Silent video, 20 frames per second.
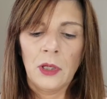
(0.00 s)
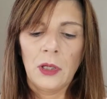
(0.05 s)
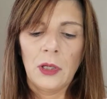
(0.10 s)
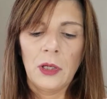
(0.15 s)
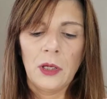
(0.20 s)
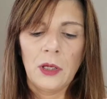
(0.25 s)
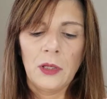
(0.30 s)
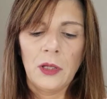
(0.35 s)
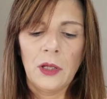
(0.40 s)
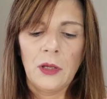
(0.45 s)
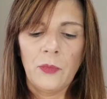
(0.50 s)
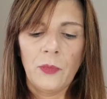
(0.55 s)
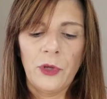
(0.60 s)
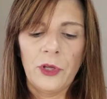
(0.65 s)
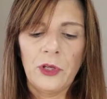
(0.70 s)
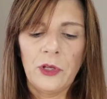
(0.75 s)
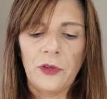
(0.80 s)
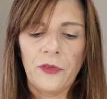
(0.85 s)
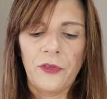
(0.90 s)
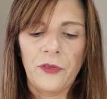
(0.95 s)
And then
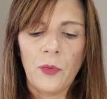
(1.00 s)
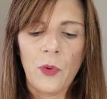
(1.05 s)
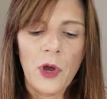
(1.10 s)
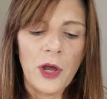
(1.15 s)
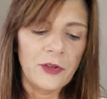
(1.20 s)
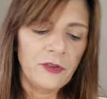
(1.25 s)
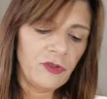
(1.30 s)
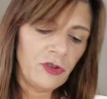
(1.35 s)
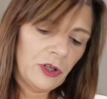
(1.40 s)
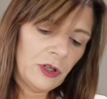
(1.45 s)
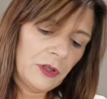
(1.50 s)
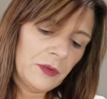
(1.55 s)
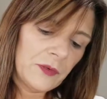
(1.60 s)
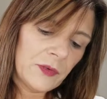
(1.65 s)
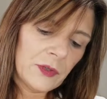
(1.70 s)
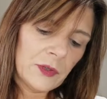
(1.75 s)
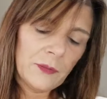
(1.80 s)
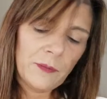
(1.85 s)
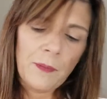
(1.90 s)
when you swatch it,